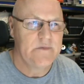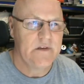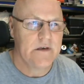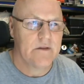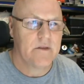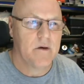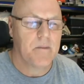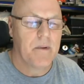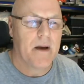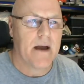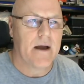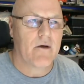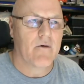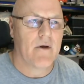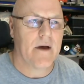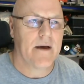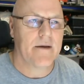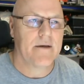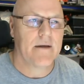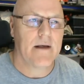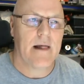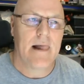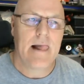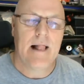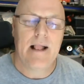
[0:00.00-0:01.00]
the
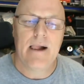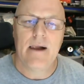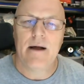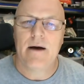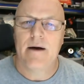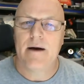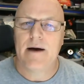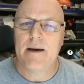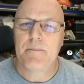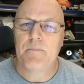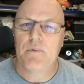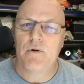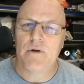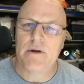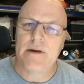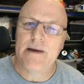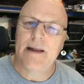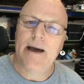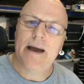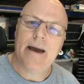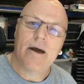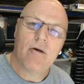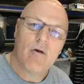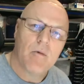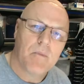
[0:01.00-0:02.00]
background, I put
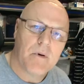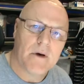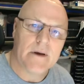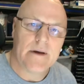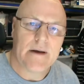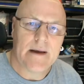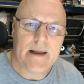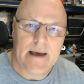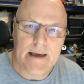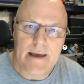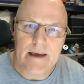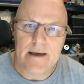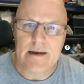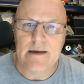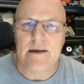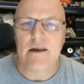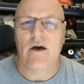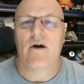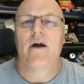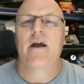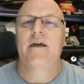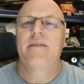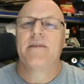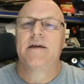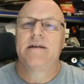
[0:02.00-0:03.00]
layer upon layer,
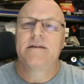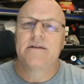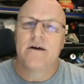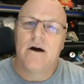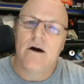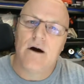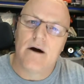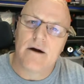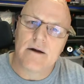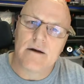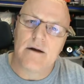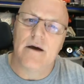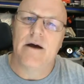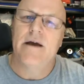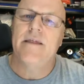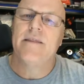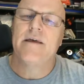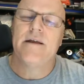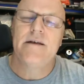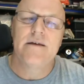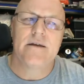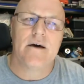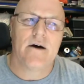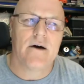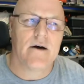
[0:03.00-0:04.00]
light then dark, light
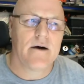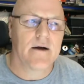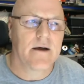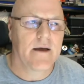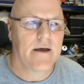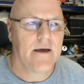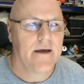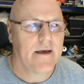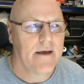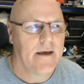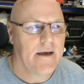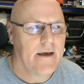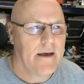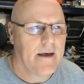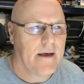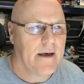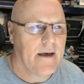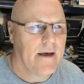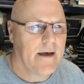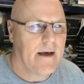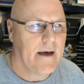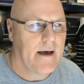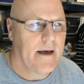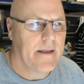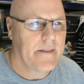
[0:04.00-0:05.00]
then dark.
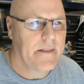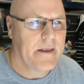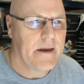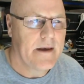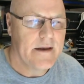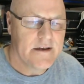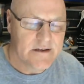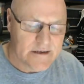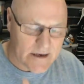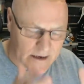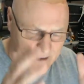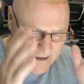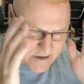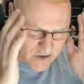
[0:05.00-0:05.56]
And then it suddenly